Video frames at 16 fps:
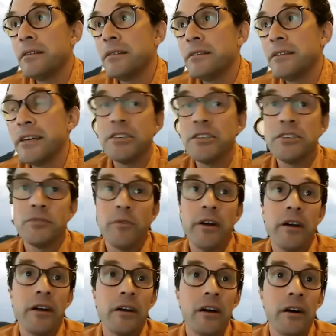this is
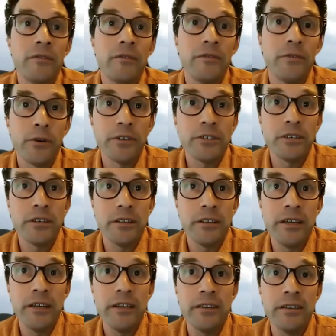where,
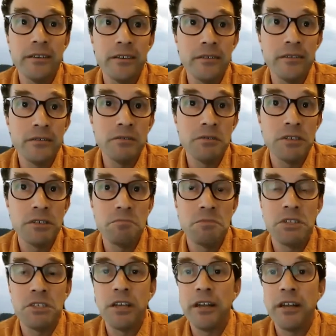unfortunately,
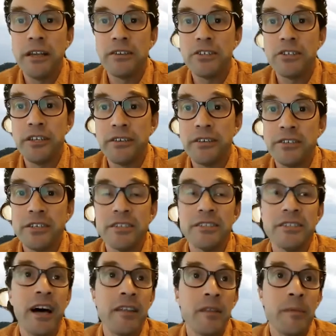studying this is
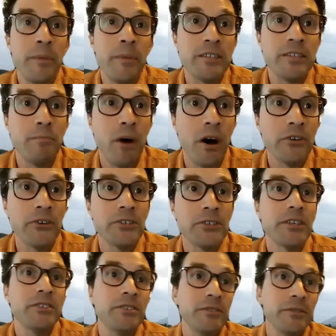not the best model
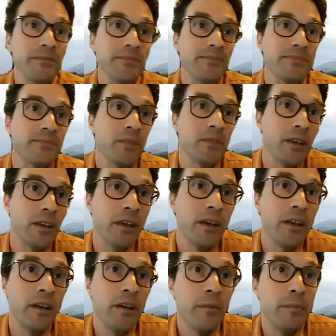system
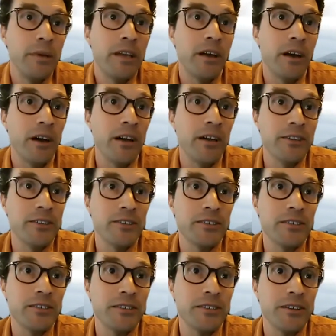
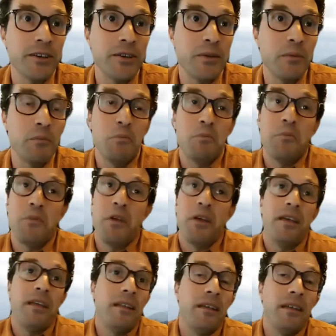because
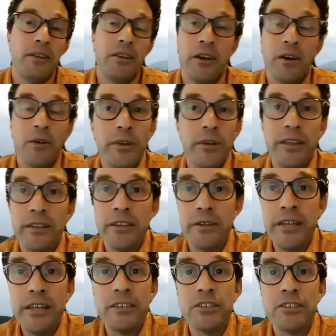you know we you
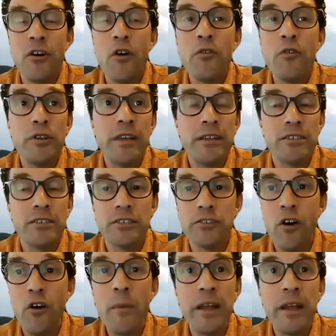need so you need
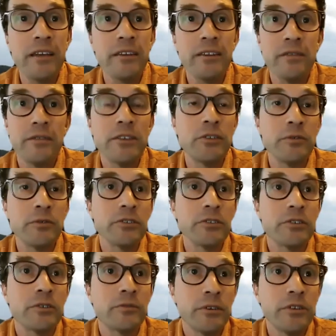so many individuals
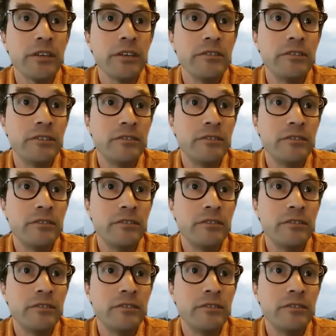to really